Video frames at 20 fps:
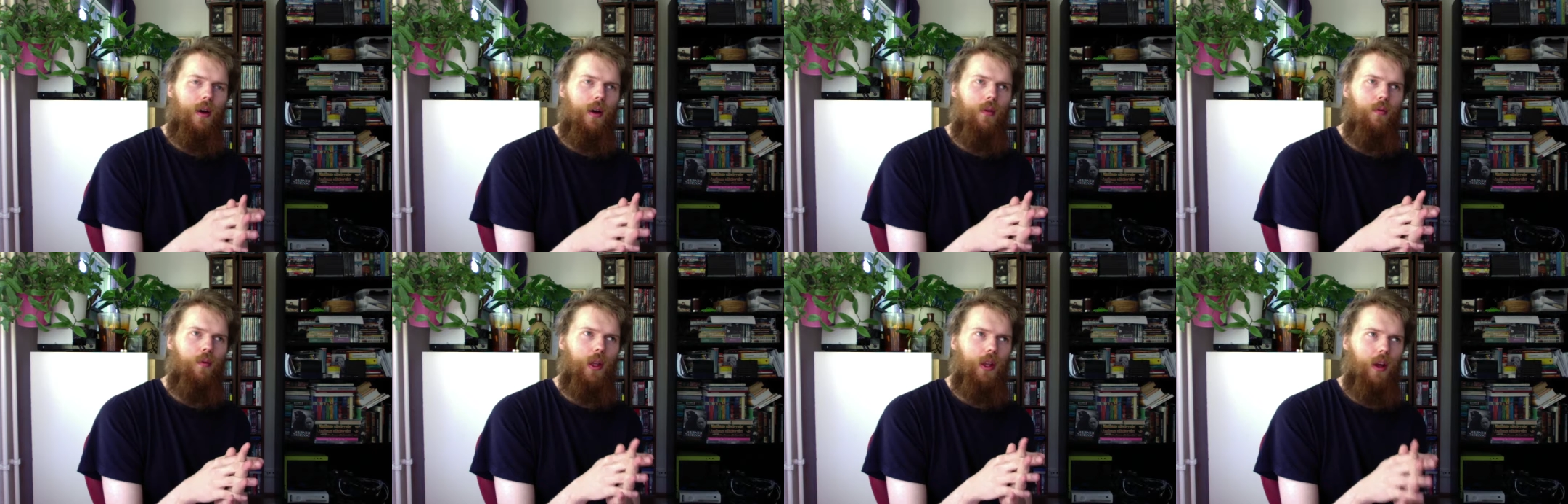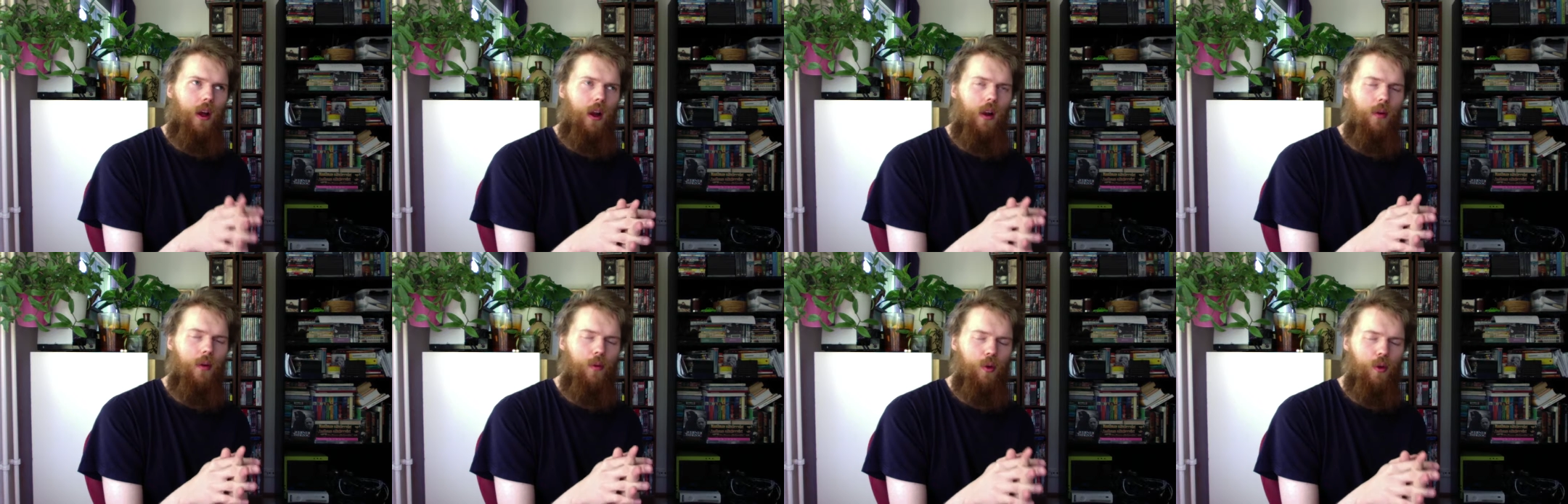what
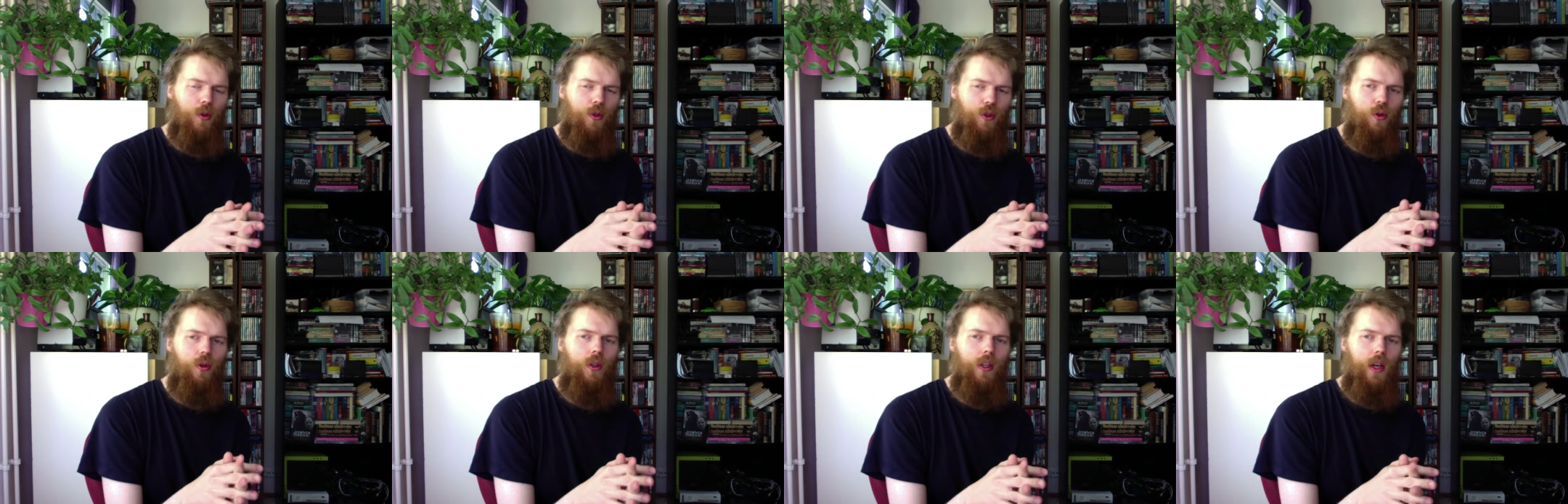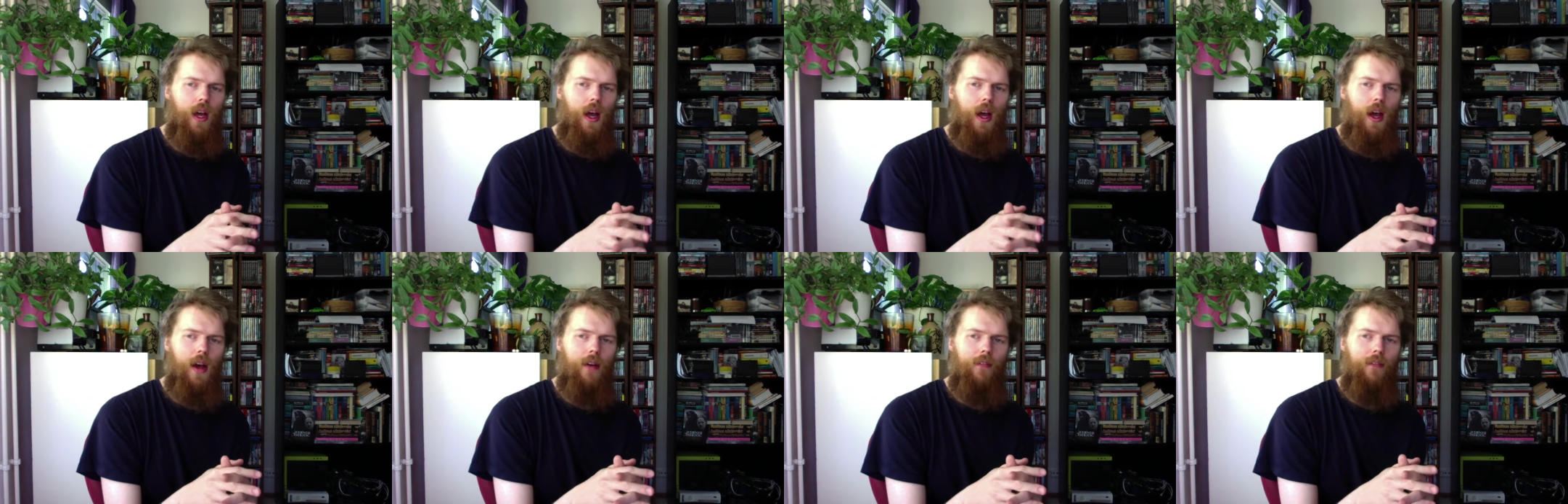Hollywood should
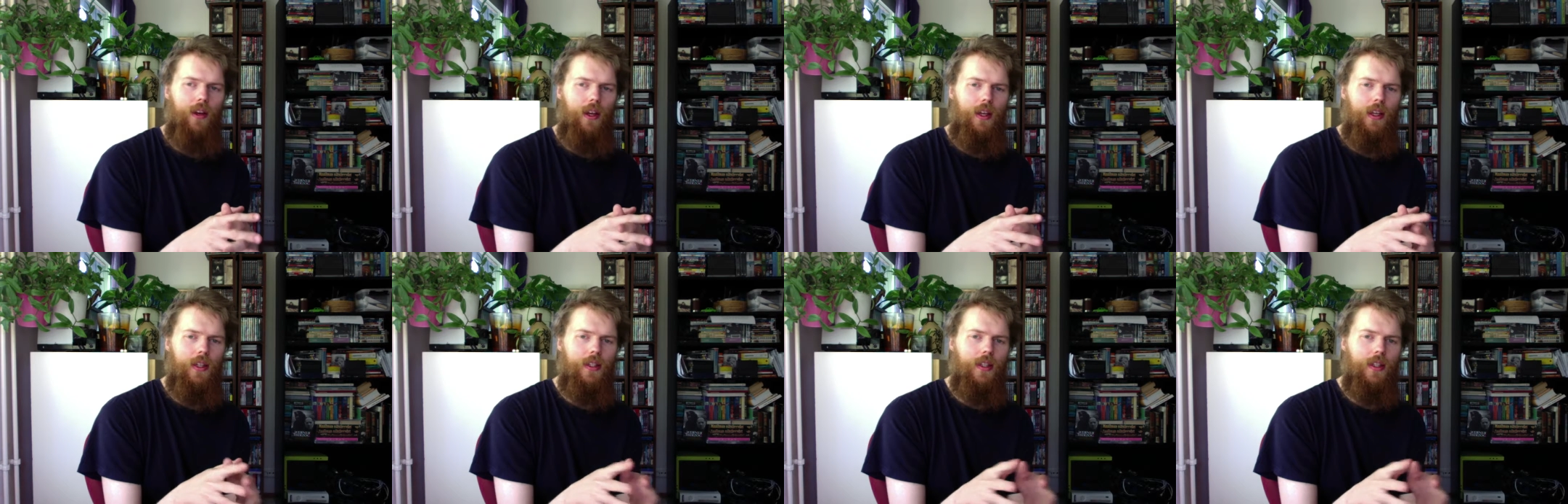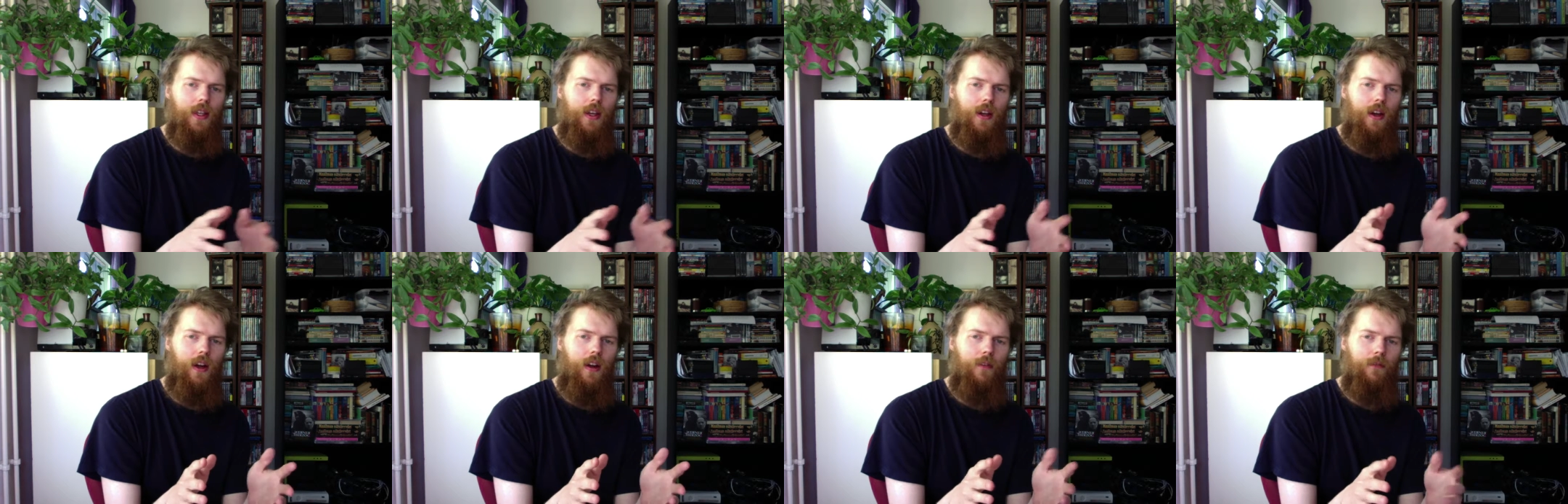have is the
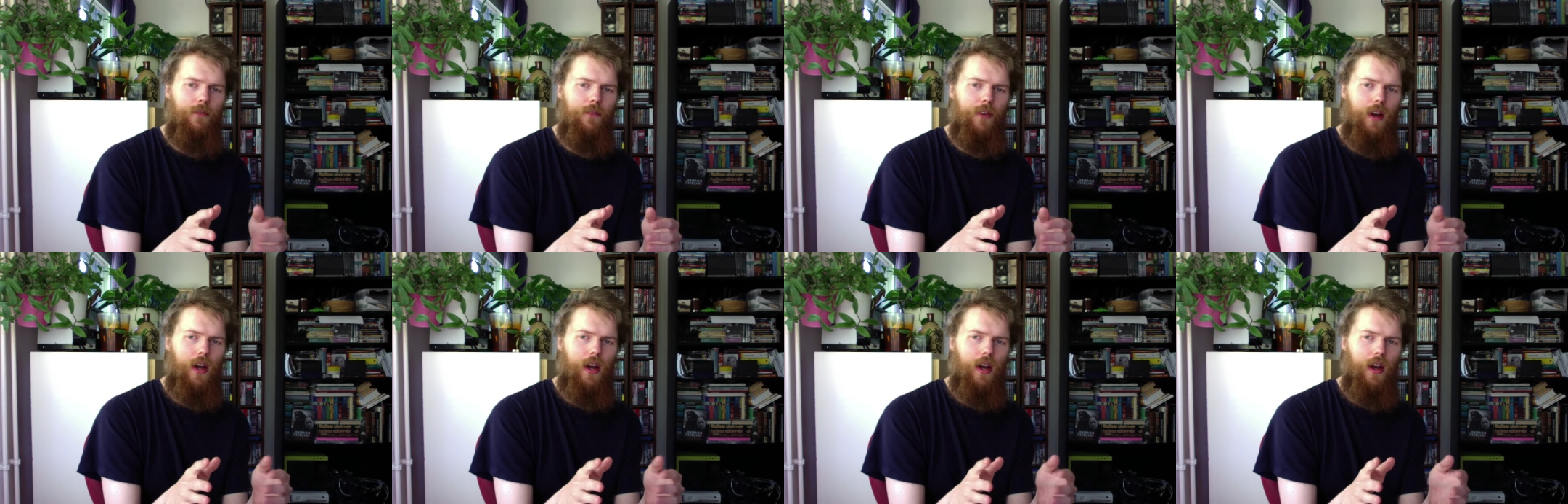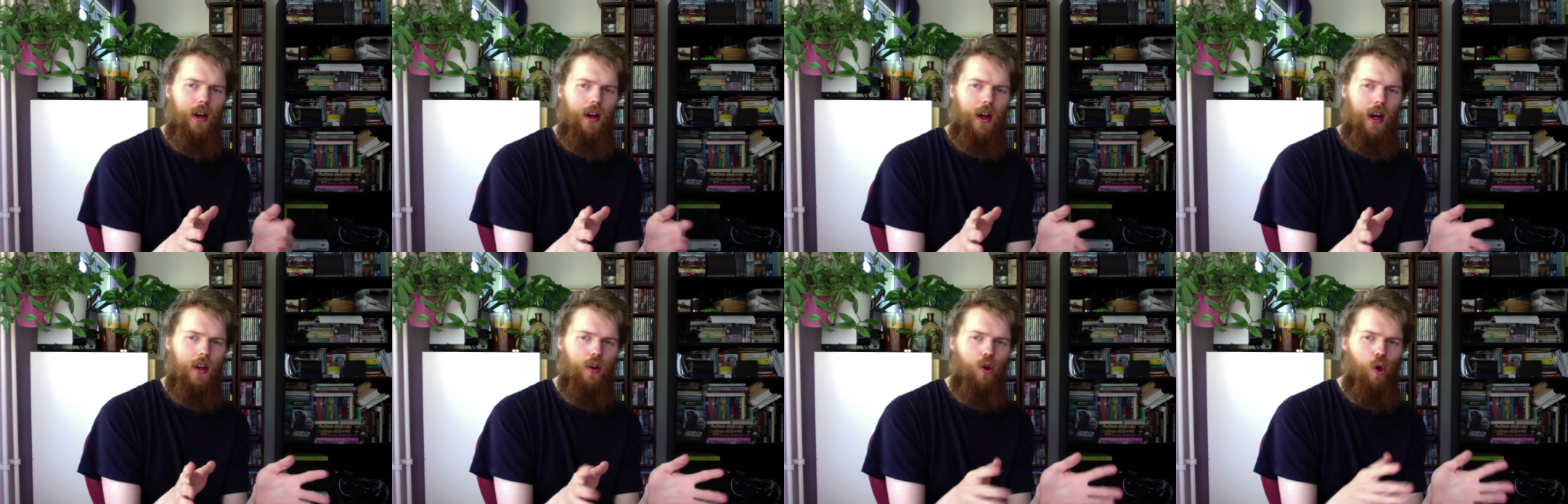kind of
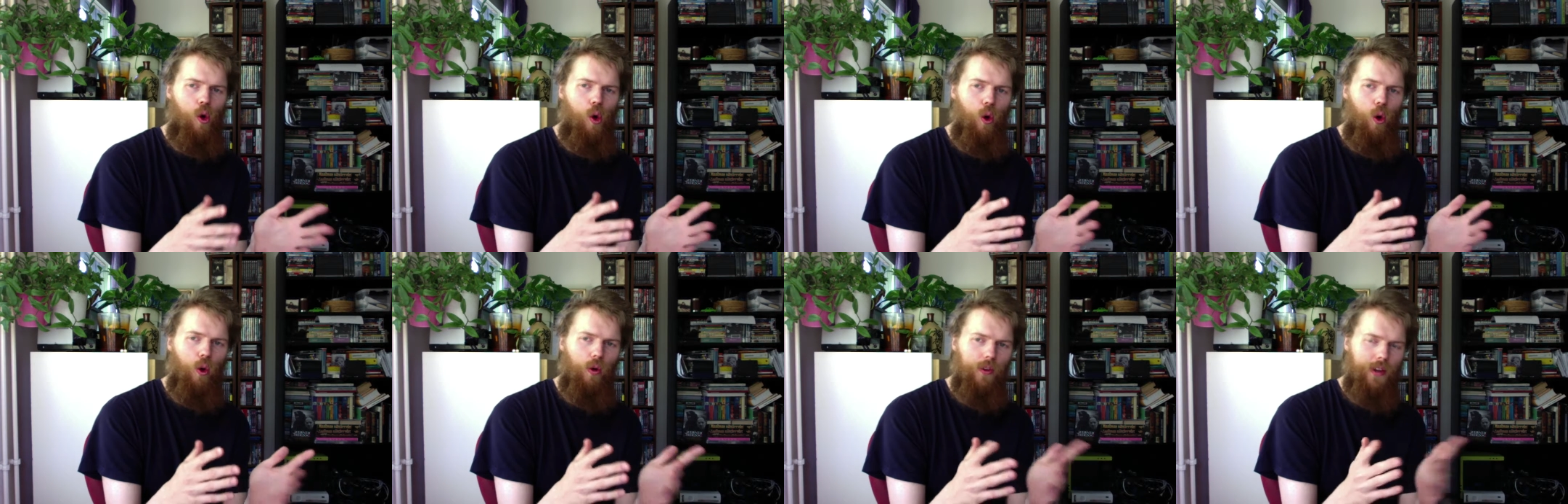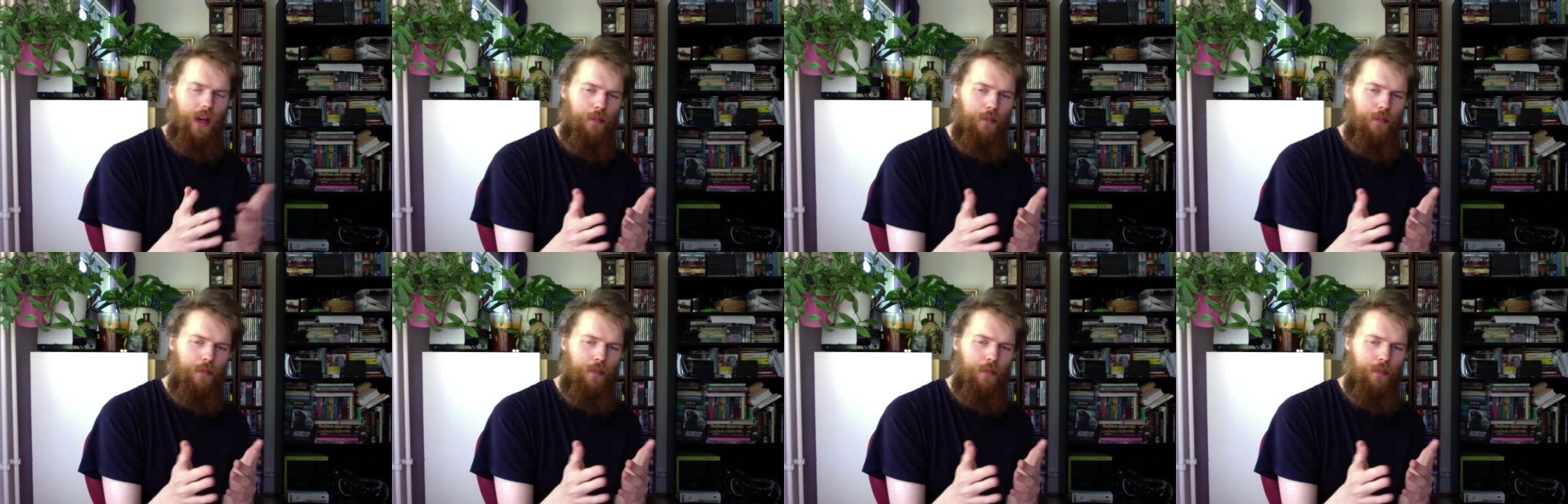an old